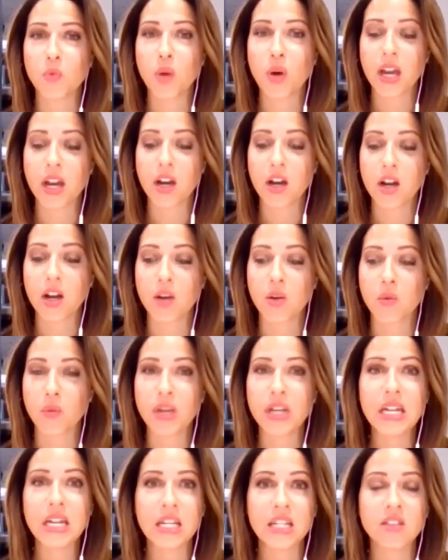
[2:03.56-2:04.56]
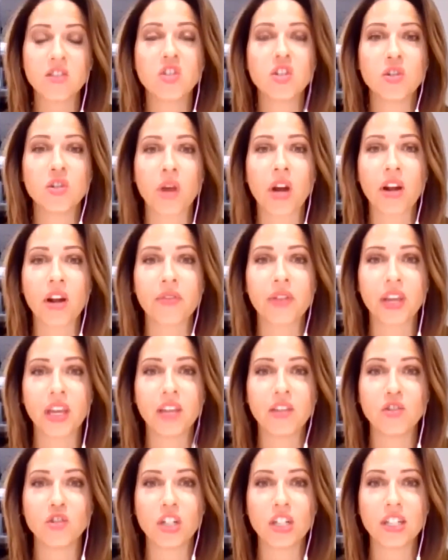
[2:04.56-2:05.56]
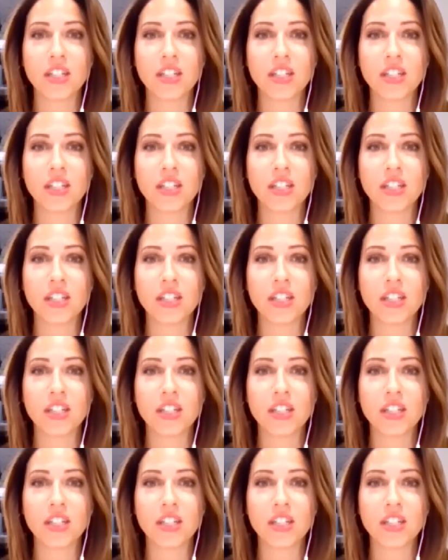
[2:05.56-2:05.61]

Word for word: where we need instant gratification.